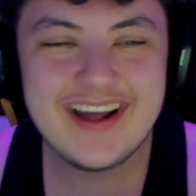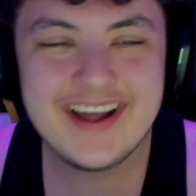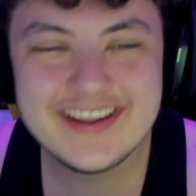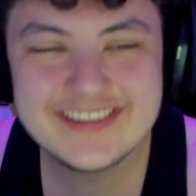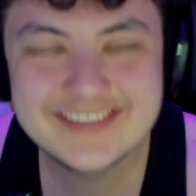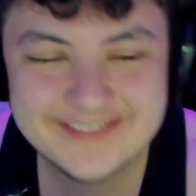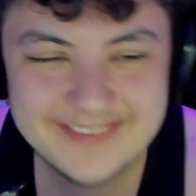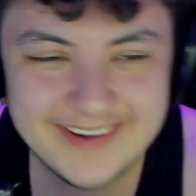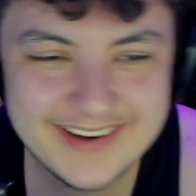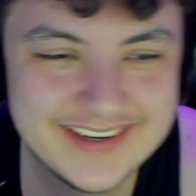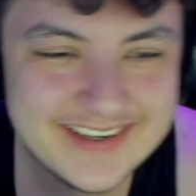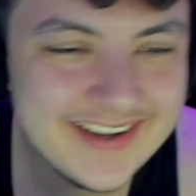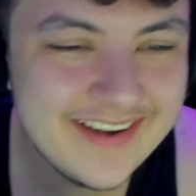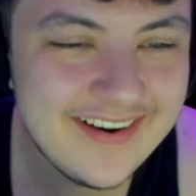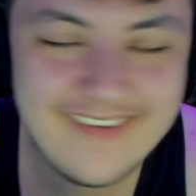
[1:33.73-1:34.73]
Nah, it's
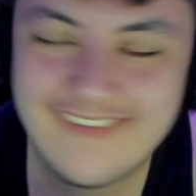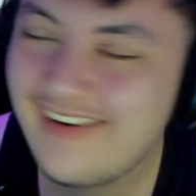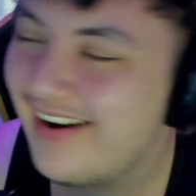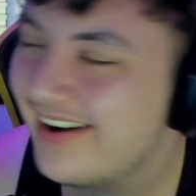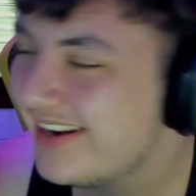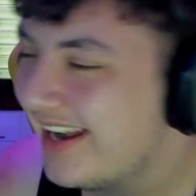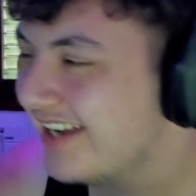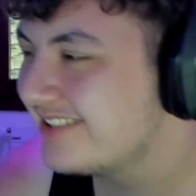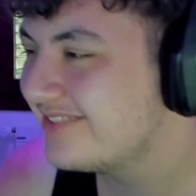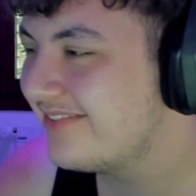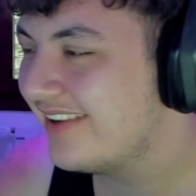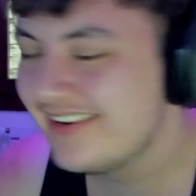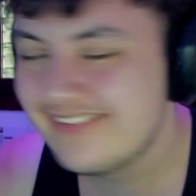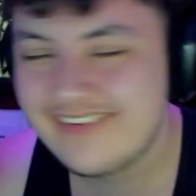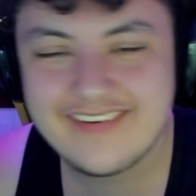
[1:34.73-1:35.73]
funny. You know what? Nice,
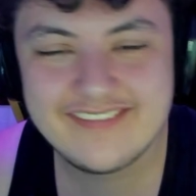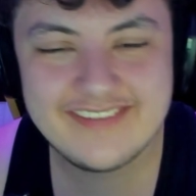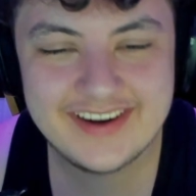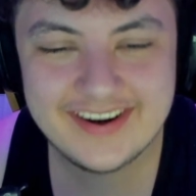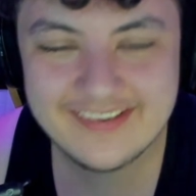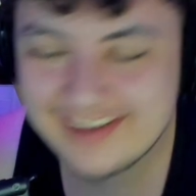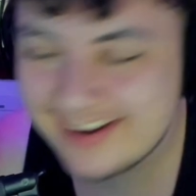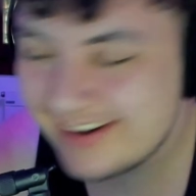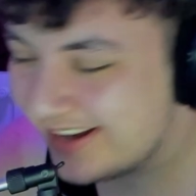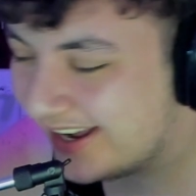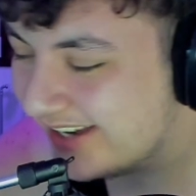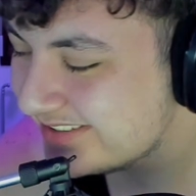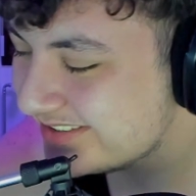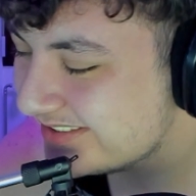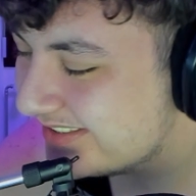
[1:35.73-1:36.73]
man. What a video, man.
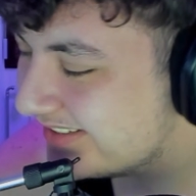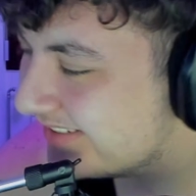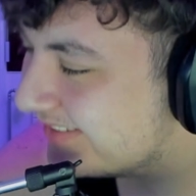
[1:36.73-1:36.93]
Nice.